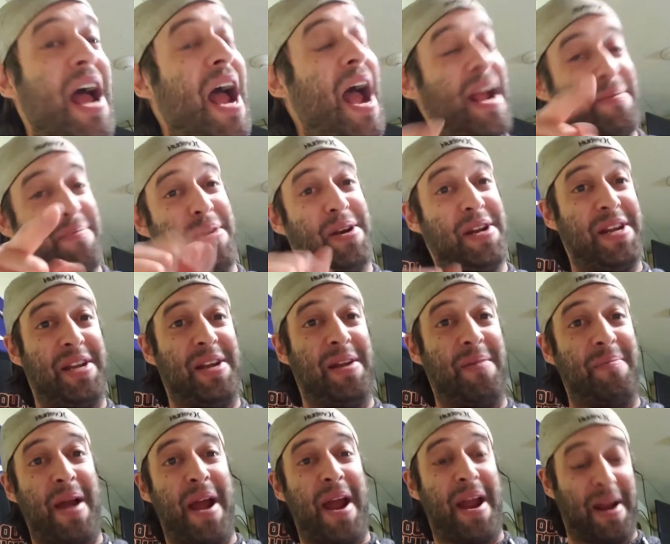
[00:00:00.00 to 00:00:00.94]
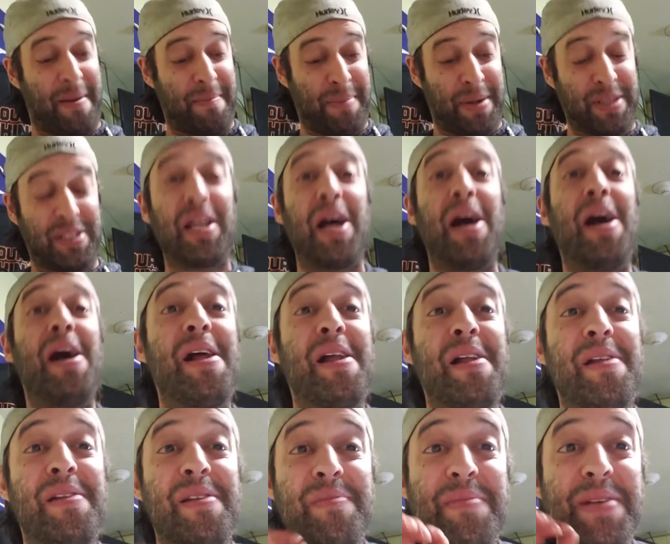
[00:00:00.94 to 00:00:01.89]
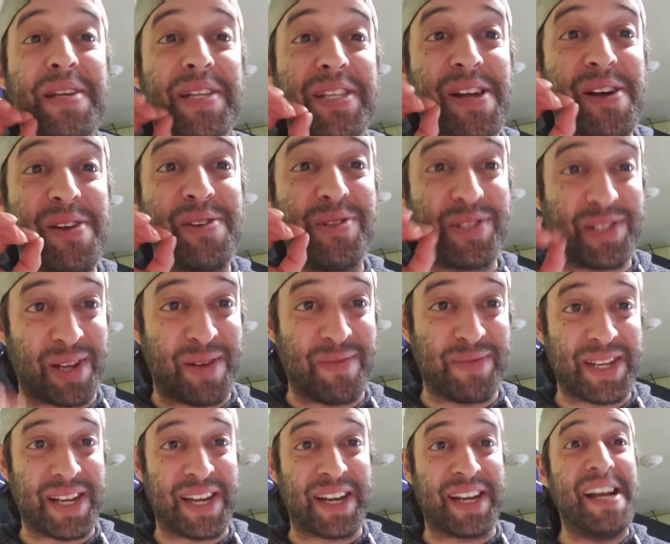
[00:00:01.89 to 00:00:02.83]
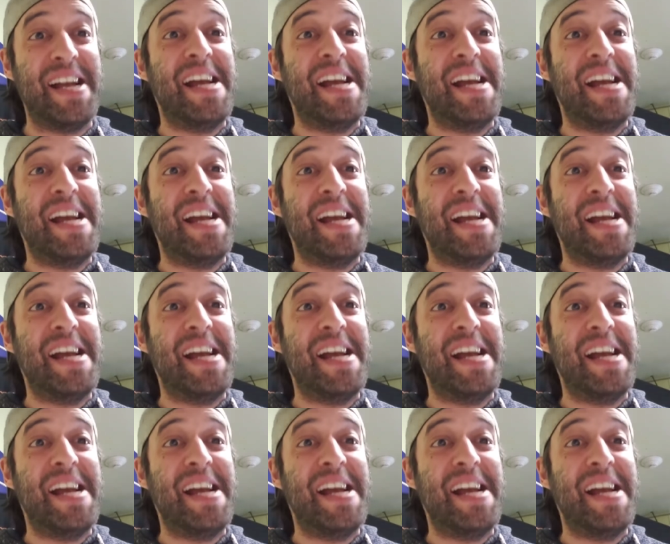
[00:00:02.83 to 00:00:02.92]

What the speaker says: at Money in the Bank. But let me tell you something,